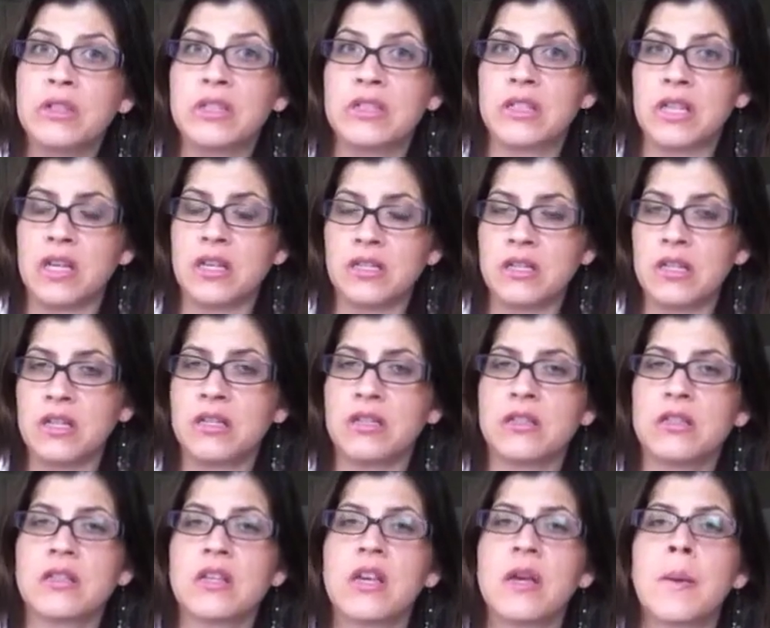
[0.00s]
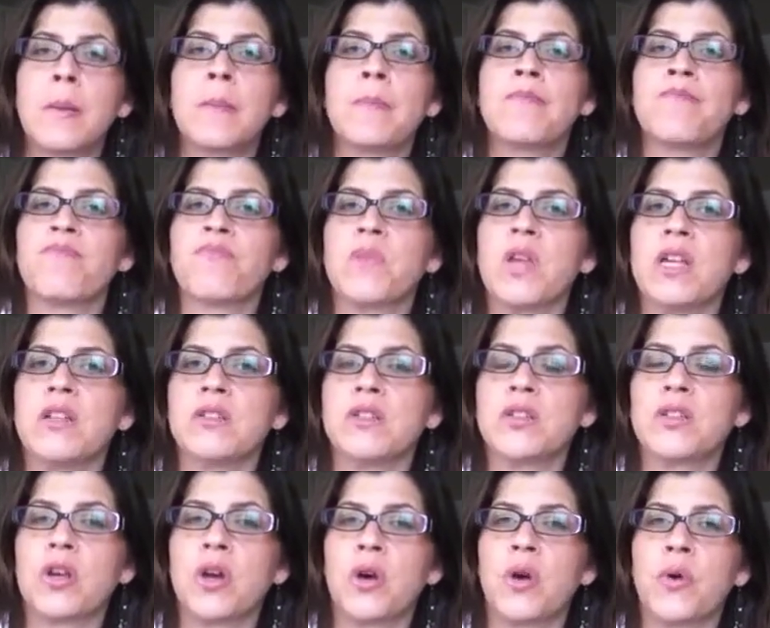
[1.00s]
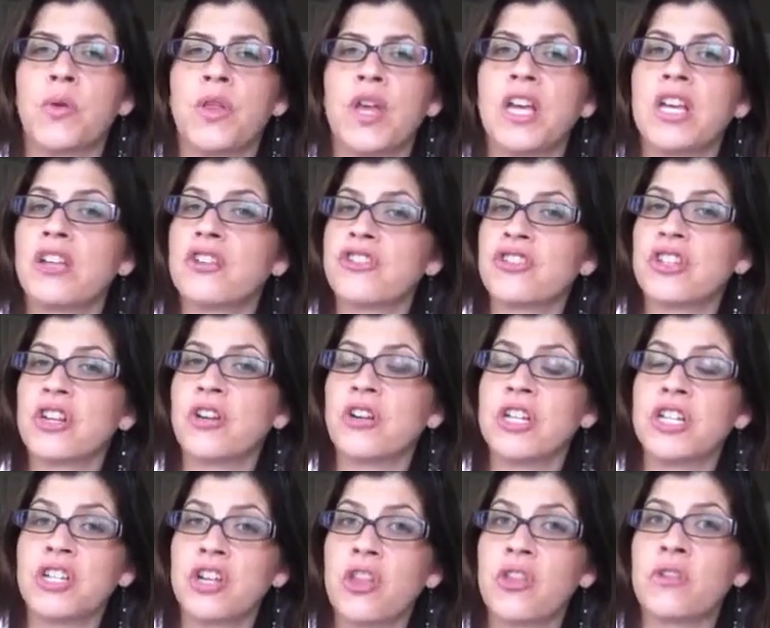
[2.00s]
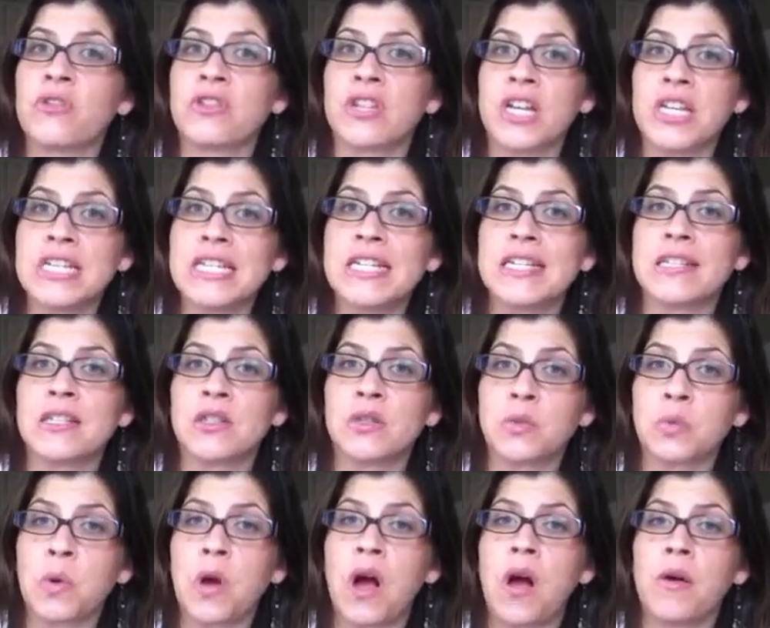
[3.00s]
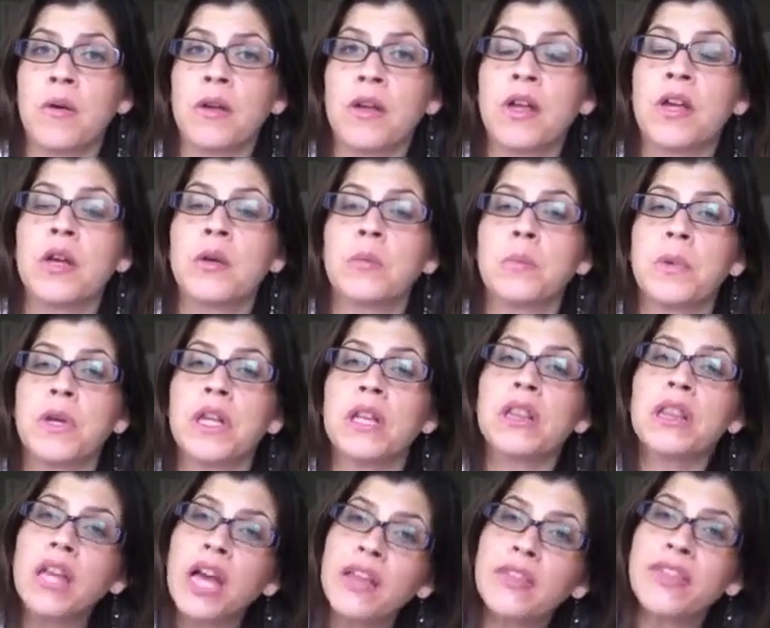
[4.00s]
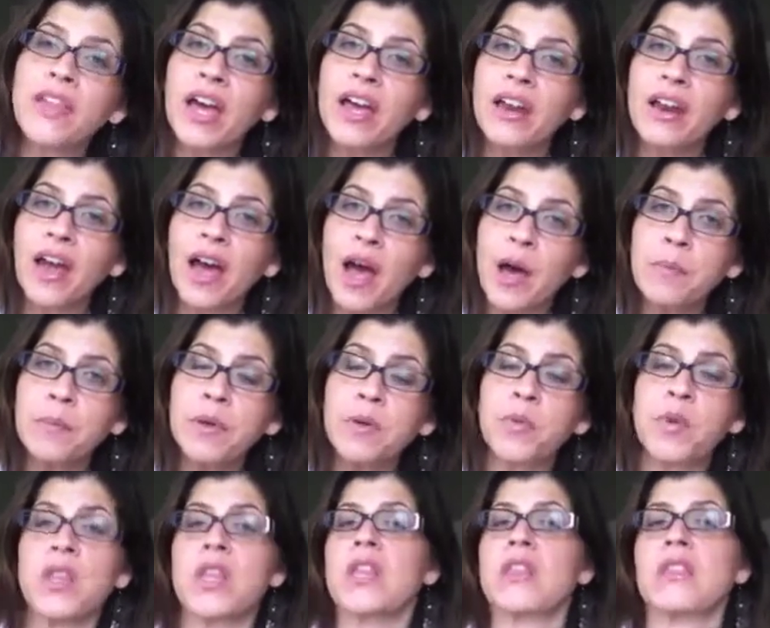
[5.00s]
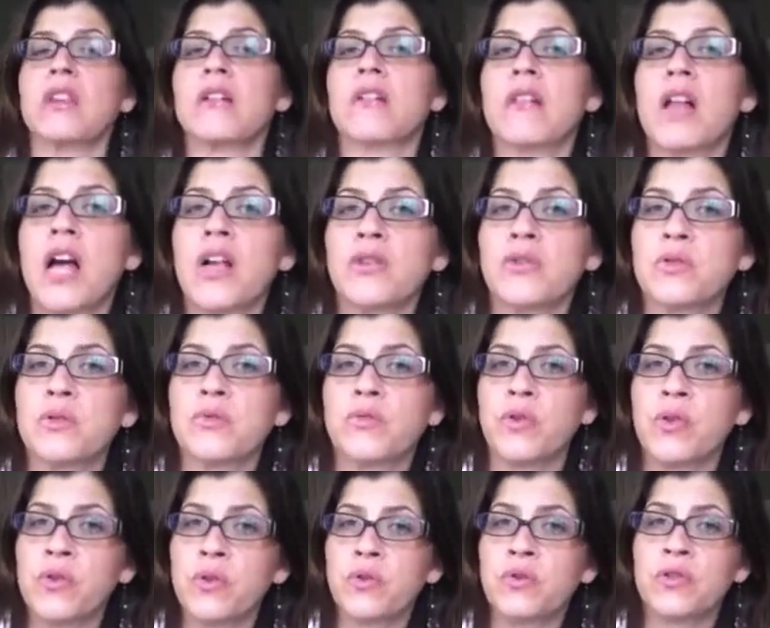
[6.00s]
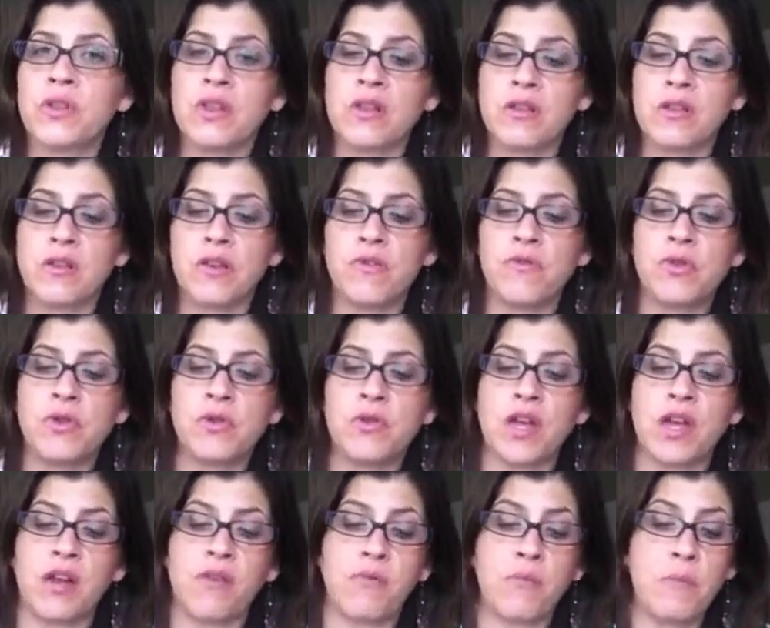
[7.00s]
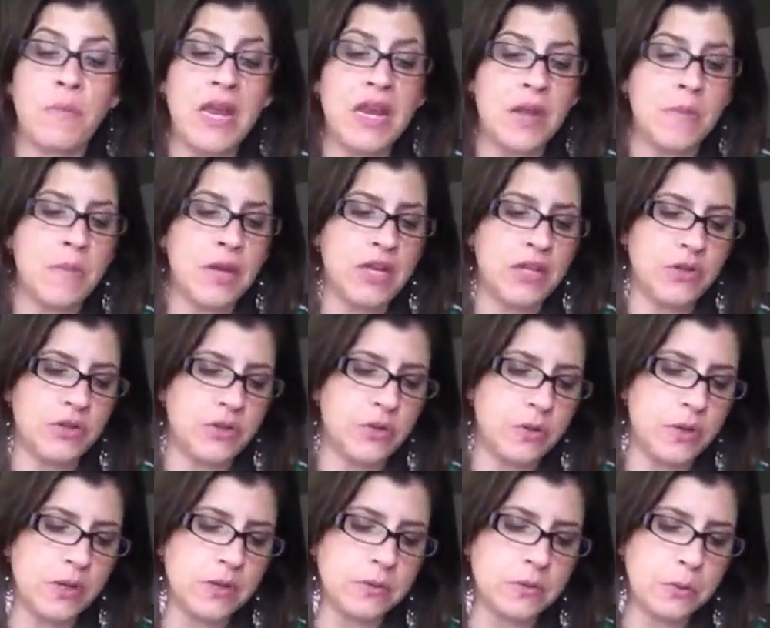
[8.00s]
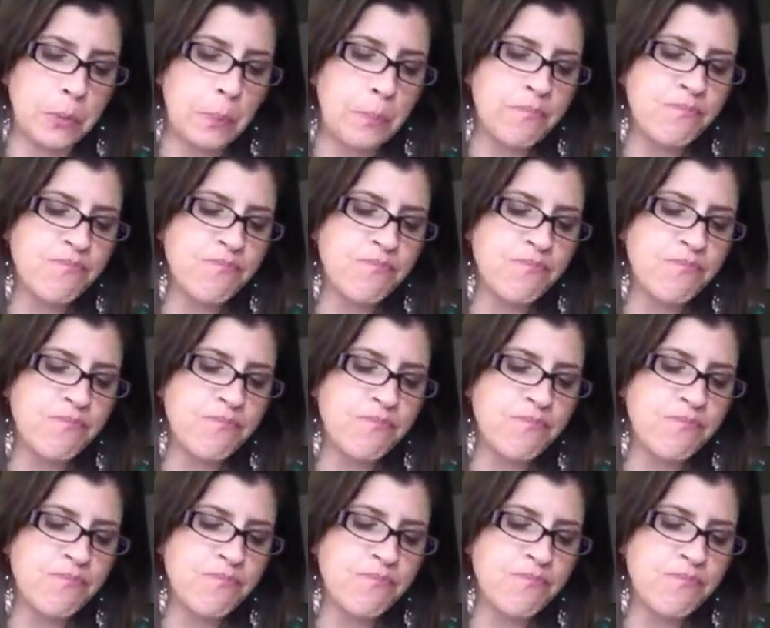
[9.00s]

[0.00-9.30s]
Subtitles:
a sentence, and so they can share each other's ideas as well. But let that happen within the classroom for those of you that have many, many students.